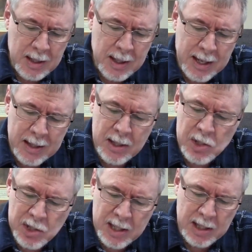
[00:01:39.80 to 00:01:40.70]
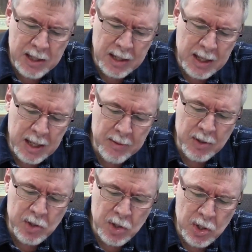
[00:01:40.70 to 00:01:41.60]
He that sitteth in the
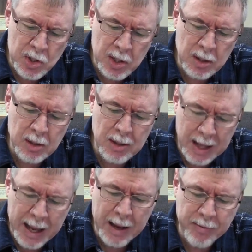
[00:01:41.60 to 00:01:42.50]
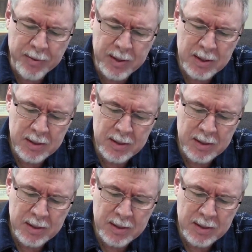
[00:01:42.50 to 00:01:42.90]
heavens shall laugh.